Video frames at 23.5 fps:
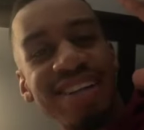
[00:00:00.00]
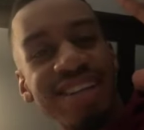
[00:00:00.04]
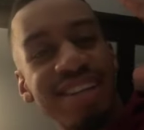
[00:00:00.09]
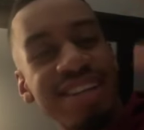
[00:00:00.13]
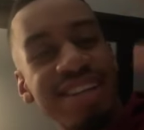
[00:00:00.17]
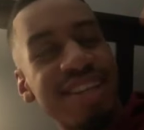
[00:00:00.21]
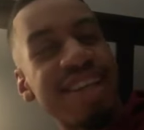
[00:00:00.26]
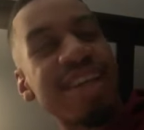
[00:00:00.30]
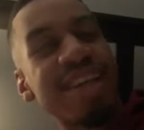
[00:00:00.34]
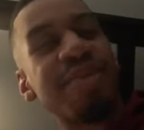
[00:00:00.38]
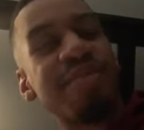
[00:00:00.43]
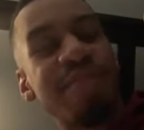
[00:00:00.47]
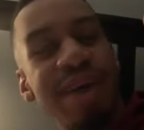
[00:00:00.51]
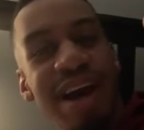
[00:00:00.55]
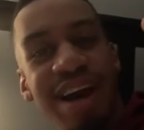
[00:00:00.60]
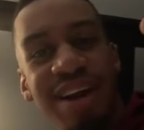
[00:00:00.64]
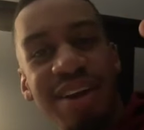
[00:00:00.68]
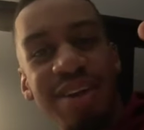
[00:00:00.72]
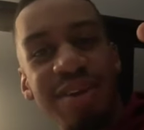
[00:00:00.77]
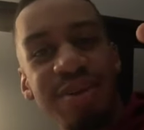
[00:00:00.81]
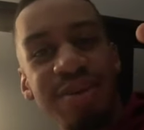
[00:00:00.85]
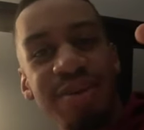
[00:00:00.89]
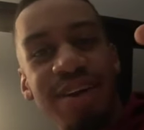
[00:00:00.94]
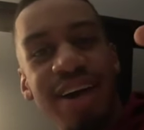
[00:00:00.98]
to say goodbye
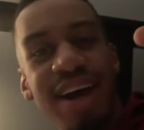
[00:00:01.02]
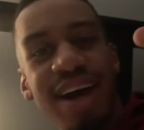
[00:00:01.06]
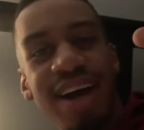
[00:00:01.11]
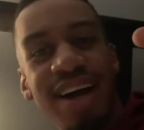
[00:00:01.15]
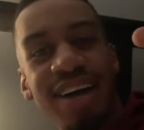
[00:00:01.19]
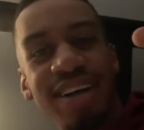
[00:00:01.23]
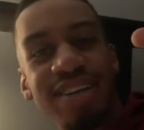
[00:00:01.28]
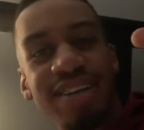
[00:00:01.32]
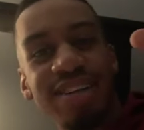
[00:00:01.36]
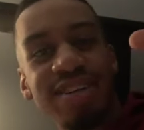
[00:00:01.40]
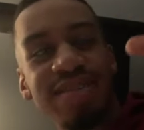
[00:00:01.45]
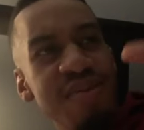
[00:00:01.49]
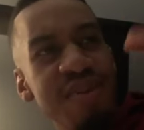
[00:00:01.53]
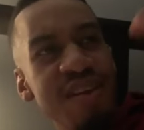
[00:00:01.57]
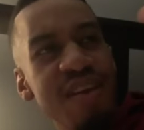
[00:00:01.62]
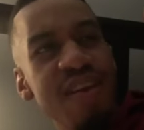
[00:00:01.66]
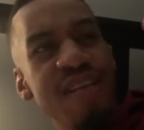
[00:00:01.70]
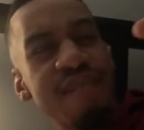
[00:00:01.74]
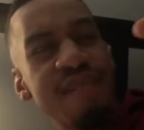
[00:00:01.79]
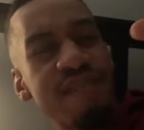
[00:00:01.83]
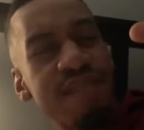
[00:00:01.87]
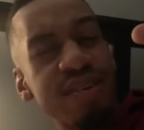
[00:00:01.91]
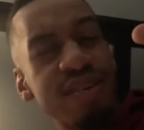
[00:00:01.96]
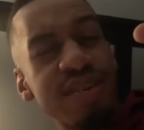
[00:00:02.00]
to you guys
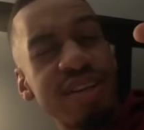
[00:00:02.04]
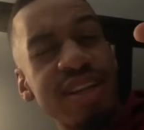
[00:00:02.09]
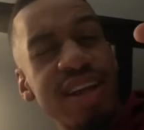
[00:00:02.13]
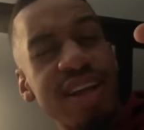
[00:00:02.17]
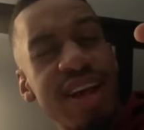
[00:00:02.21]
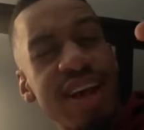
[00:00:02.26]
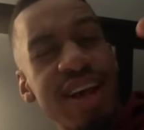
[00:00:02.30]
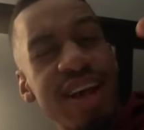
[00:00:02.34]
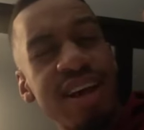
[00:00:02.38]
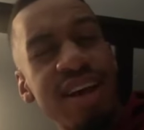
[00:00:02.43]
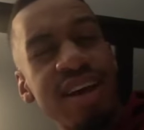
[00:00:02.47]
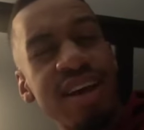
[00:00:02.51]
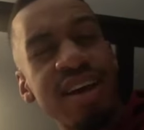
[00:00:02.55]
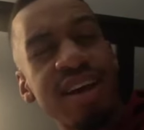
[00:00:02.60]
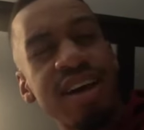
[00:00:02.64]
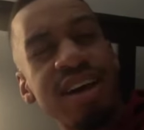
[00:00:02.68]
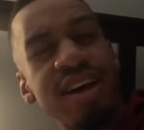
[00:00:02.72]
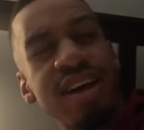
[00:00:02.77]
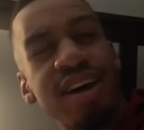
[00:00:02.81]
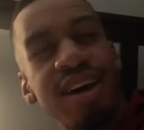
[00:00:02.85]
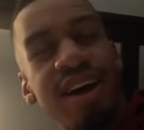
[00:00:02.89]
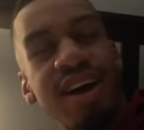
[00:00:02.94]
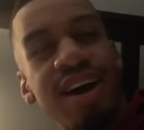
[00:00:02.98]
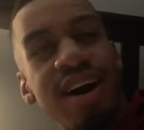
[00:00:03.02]
for today.
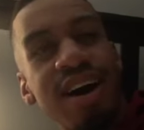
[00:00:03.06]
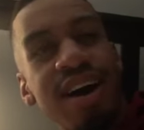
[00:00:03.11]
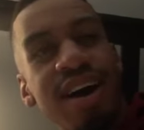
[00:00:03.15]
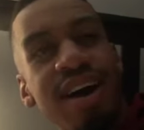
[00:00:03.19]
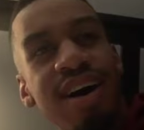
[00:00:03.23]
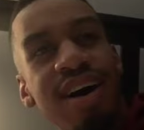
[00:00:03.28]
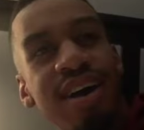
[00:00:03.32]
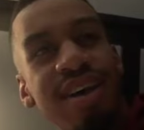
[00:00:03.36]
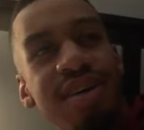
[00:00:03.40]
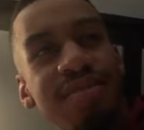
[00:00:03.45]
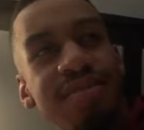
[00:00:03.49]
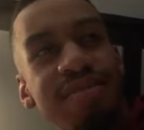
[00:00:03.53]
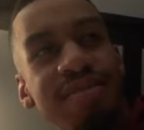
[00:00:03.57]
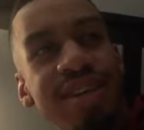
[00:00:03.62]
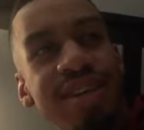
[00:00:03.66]
Um,